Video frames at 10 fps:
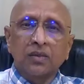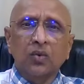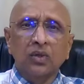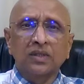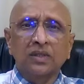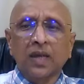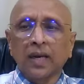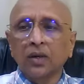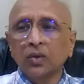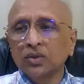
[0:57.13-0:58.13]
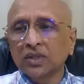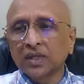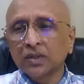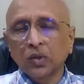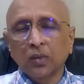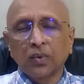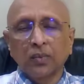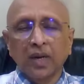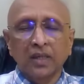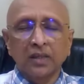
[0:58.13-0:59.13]
who was a diagnosed case of
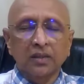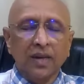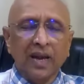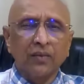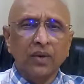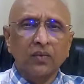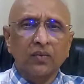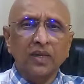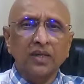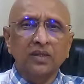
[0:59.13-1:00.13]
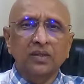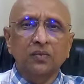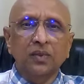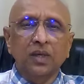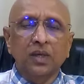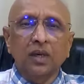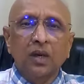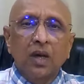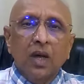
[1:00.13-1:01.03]
rheumatism, having very severe